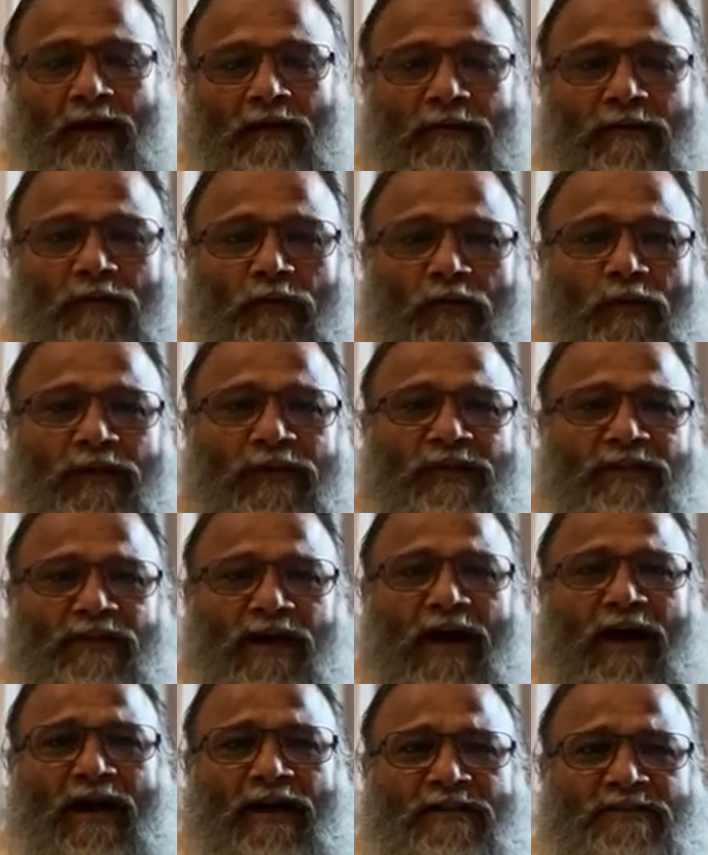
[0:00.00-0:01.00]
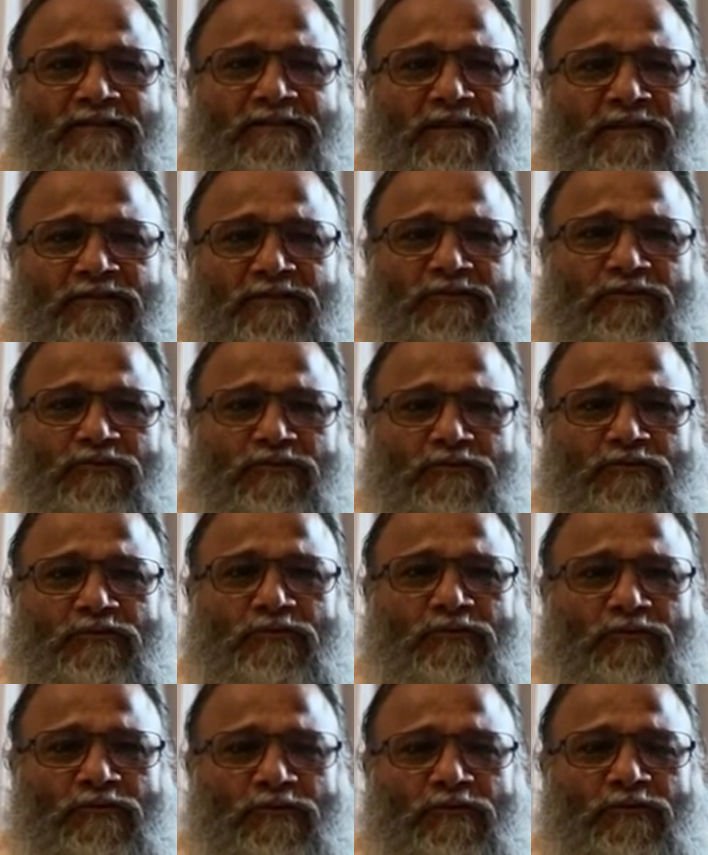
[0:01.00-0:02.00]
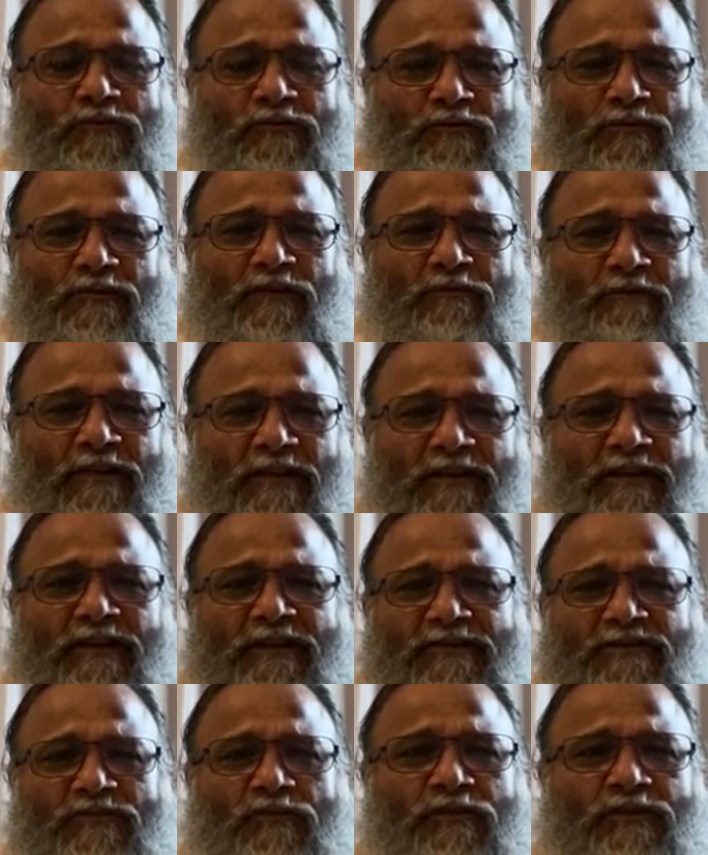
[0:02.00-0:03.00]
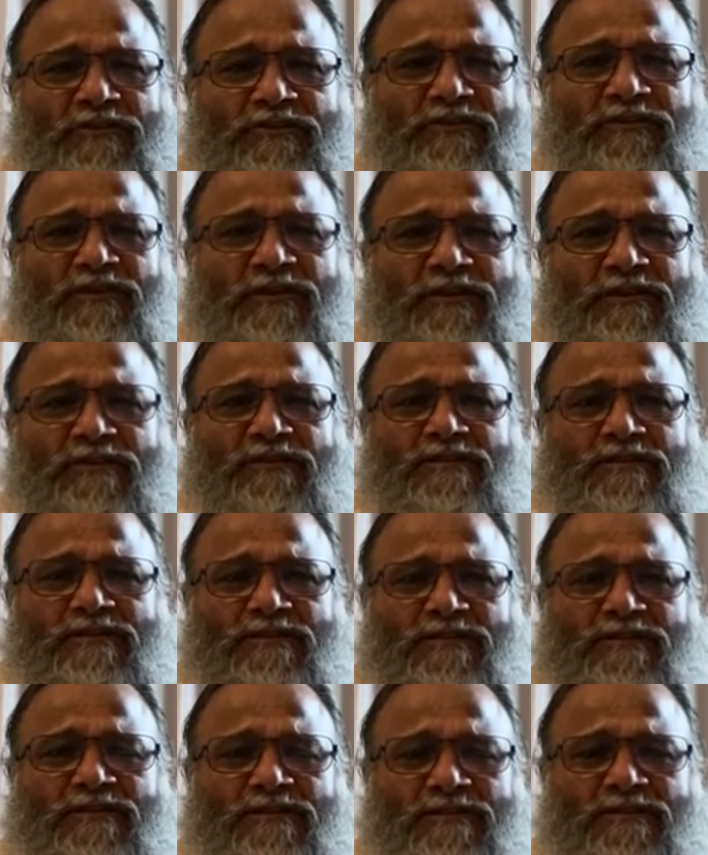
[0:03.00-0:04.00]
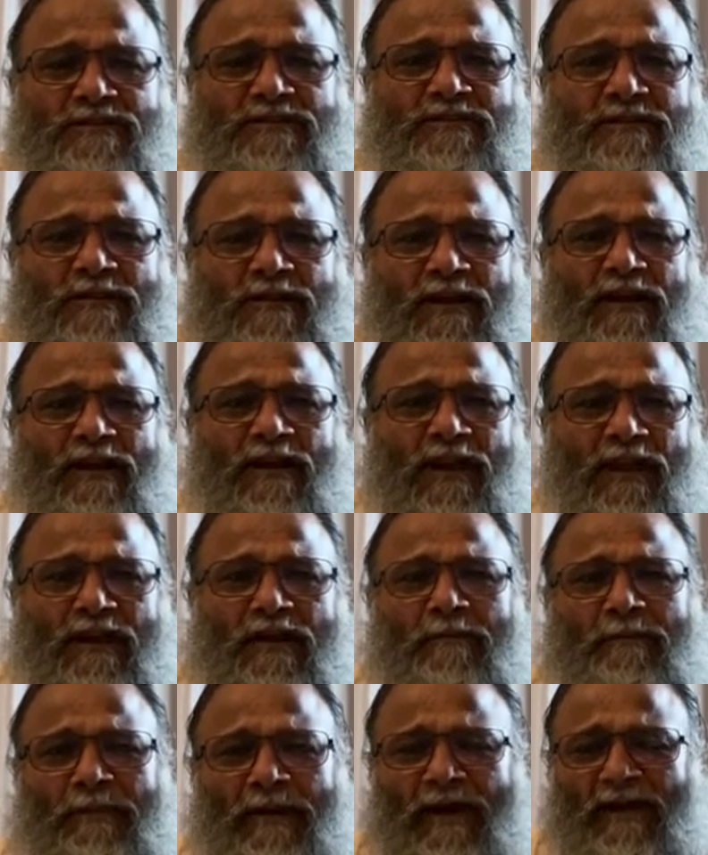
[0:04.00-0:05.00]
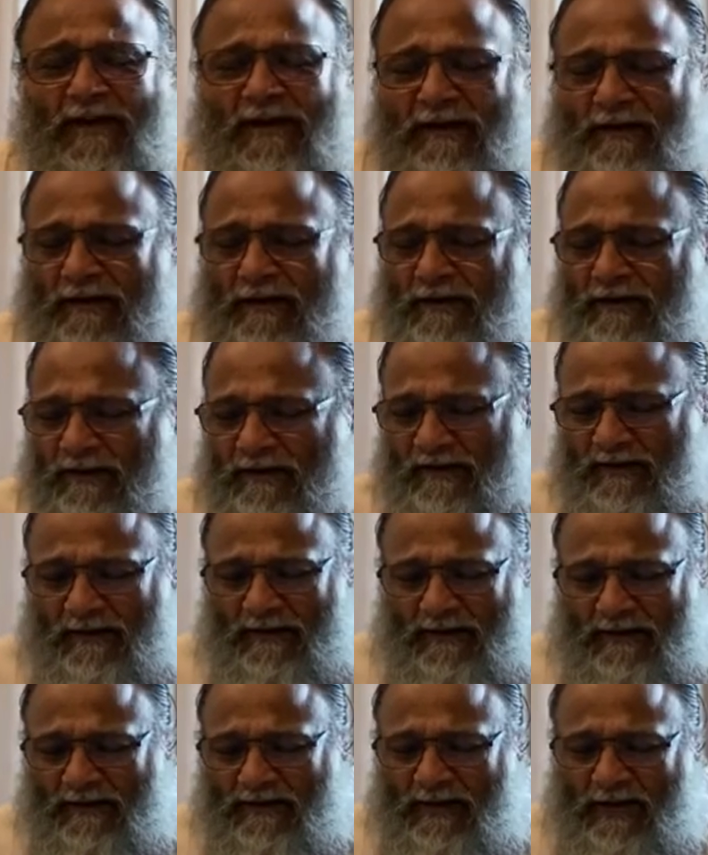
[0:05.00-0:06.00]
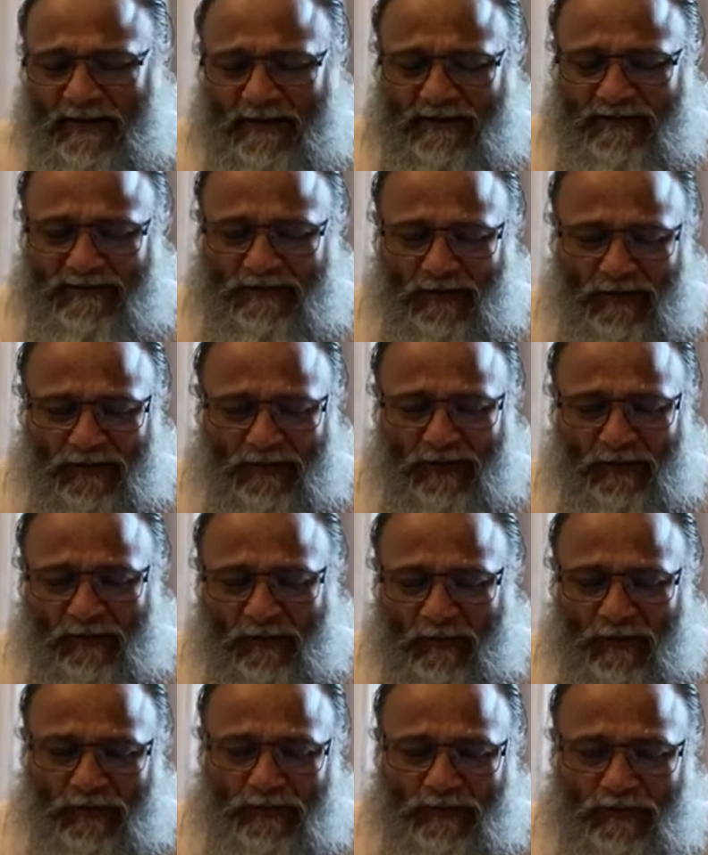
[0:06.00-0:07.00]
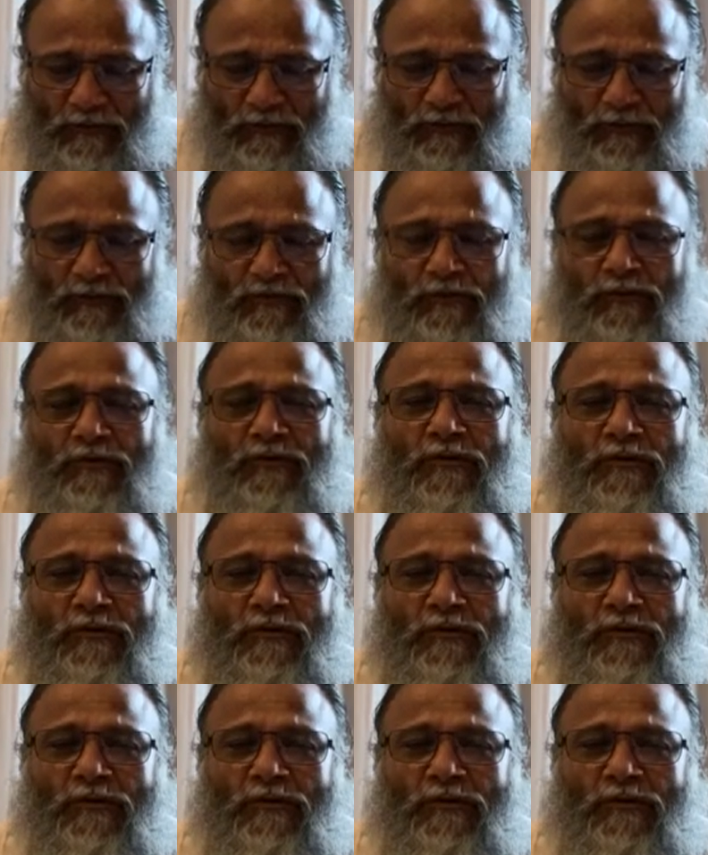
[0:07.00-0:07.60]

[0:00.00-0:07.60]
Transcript: knowing the answers to the various questions like a parrot, that is not equal to